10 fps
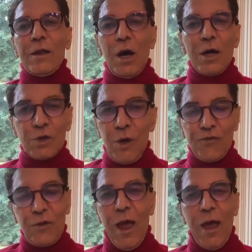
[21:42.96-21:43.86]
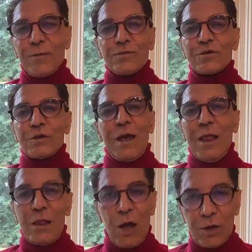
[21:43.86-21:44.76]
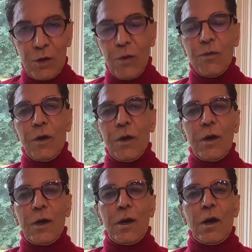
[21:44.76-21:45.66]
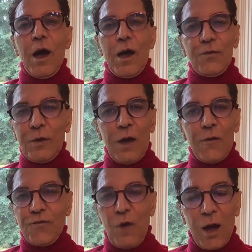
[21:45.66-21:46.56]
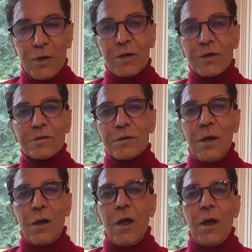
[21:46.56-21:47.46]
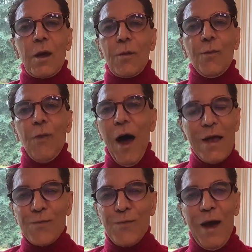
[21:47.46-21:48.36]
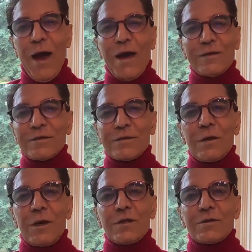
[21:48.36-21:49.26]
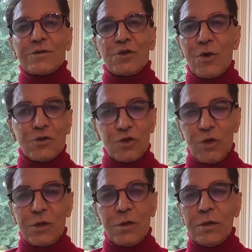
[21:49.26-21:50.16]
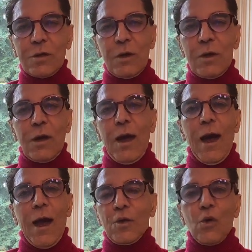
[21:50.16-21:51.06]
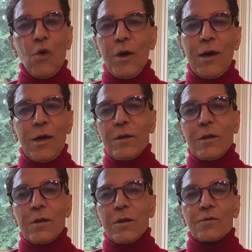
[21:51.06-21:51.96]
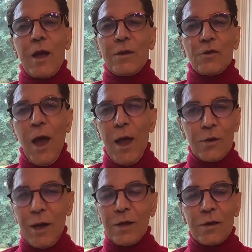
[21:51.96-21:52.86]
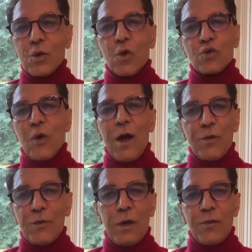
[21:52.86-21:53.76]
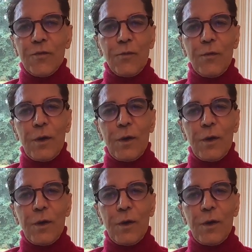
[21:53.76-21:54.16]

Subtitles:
a lot of times, a lot of IVF doctors bypass surgery and go ahead and directly go to IVF.